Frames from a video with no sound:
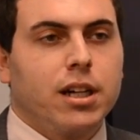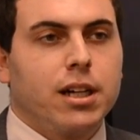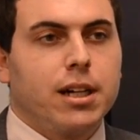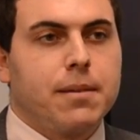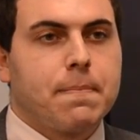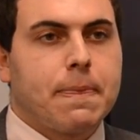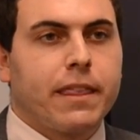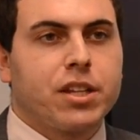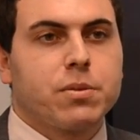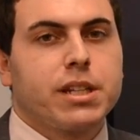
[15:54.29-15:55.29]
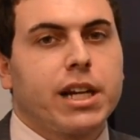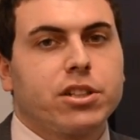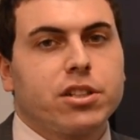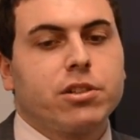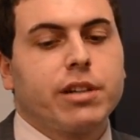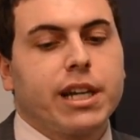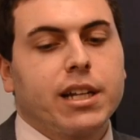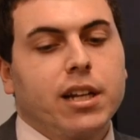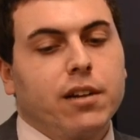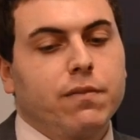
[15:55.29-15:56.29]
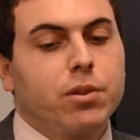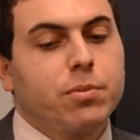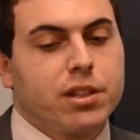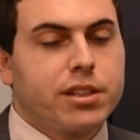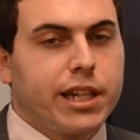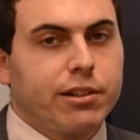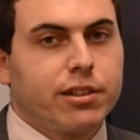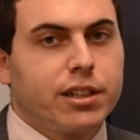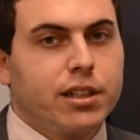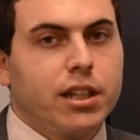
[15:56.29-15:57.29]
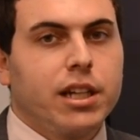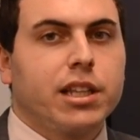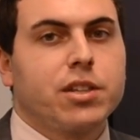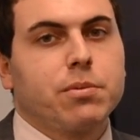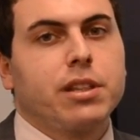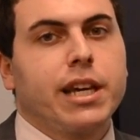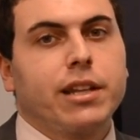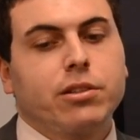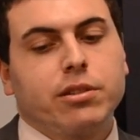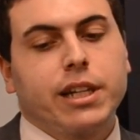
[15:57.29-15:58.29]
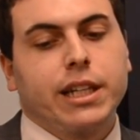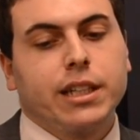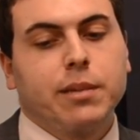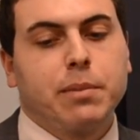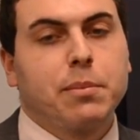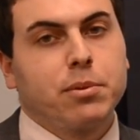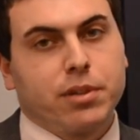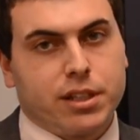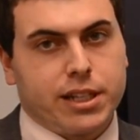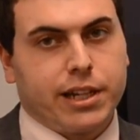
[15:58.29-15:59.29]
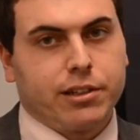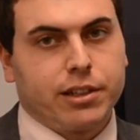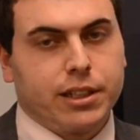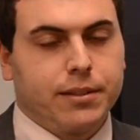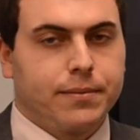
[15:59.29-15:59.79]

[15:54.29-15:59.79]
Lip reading: of. This would not just create food with integrity, this would then create people with integrity.